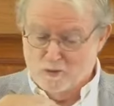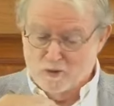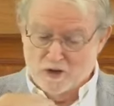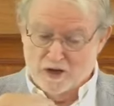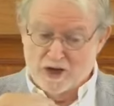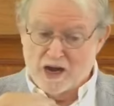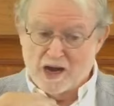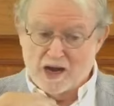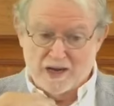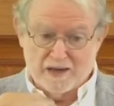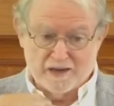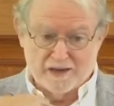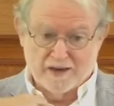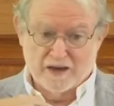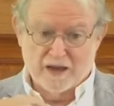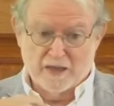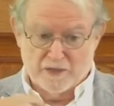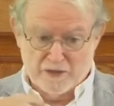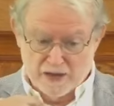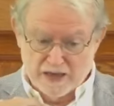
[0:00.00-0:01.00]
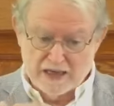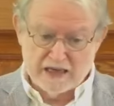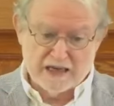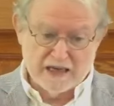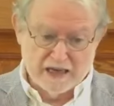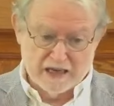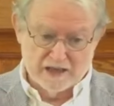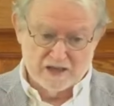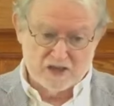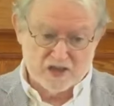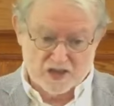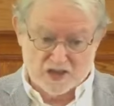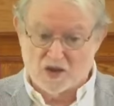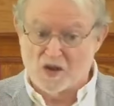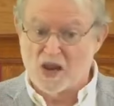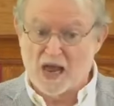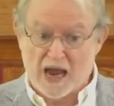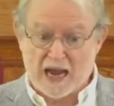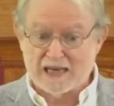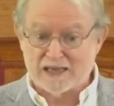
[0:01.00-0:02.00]
We're not thinking
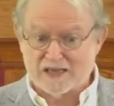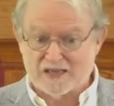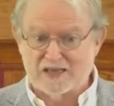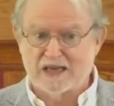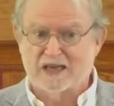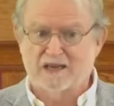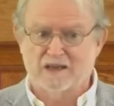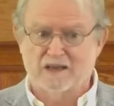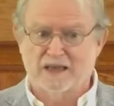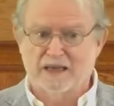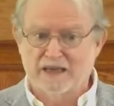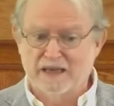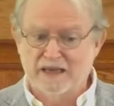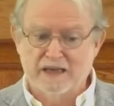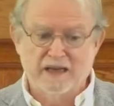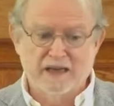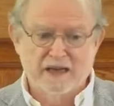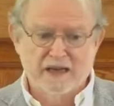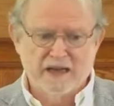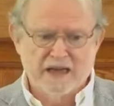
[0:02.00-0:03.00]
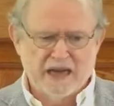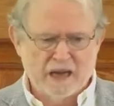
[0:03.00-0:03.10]
scholastically.